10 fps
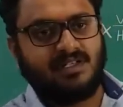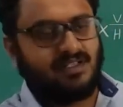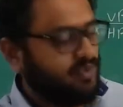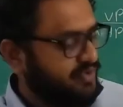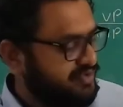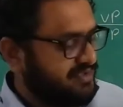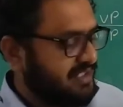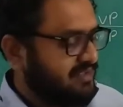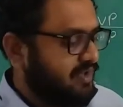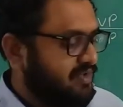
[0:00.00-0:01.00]
Notice
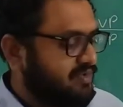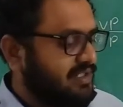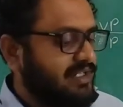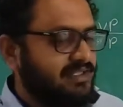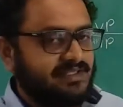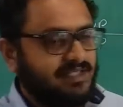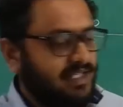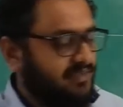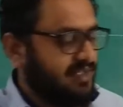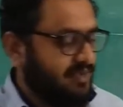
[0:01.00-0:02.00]
that whatever the length is
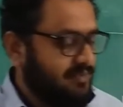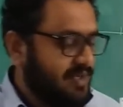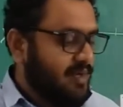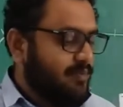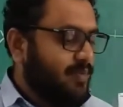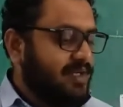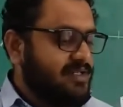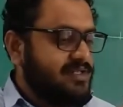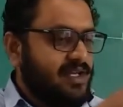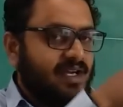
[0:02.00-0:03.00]
there, it will come.
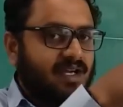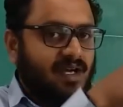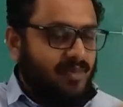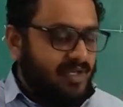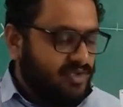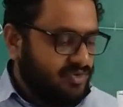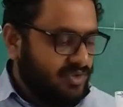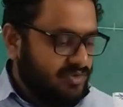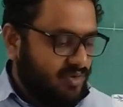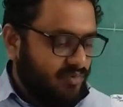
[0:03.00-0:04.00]
But coming to
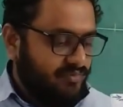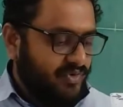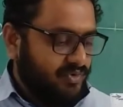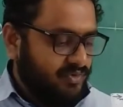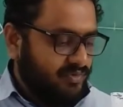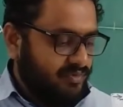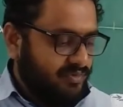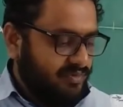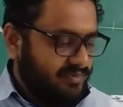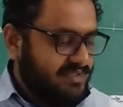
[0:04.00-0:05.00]
the top
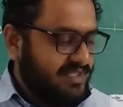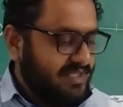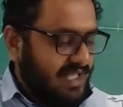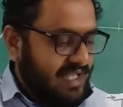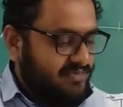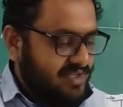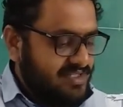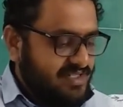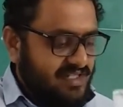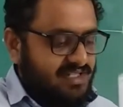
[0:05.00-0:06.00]
view, see, I
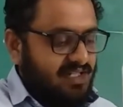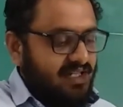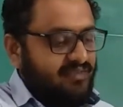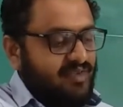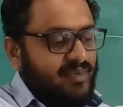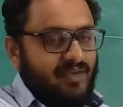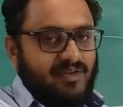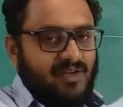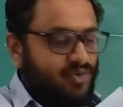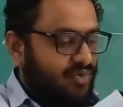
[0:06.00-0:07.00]
first initially it will be
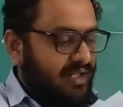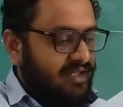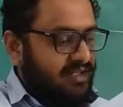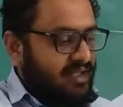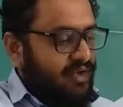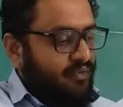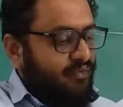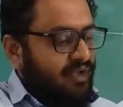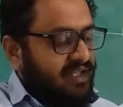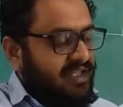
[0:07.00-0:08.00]
having true length.
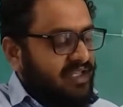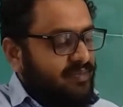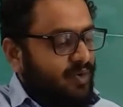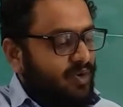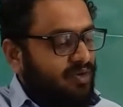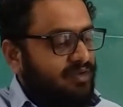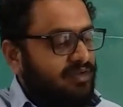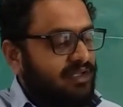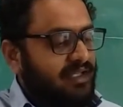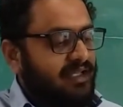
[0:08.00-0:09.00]
When you keep
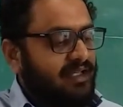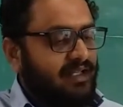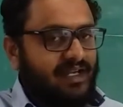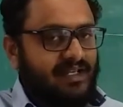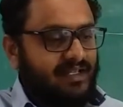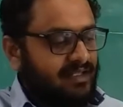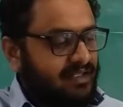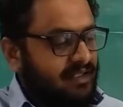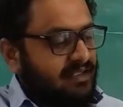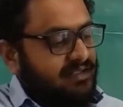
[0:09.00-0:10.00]
on inclining,
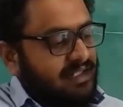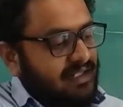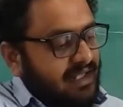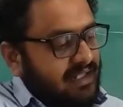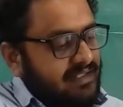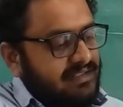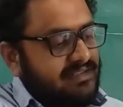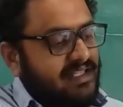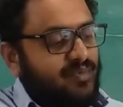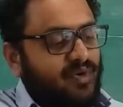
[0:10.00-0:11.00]
the length is
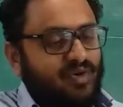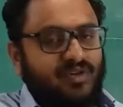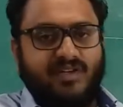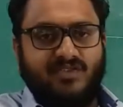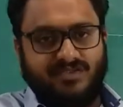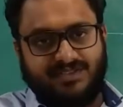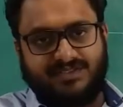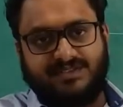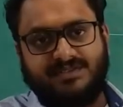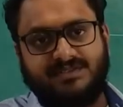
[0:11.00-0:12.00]
keep on
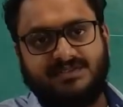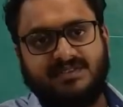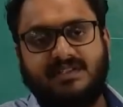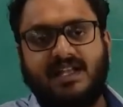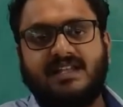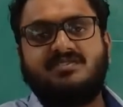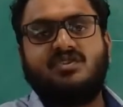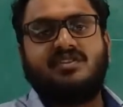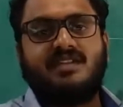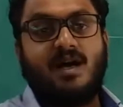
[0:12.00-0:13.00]
reduces. That is
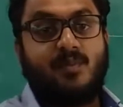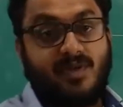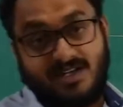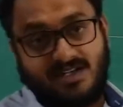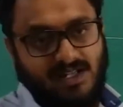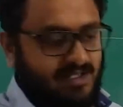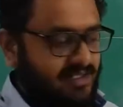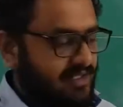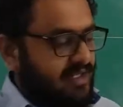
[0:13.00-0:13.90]
known as apparent length.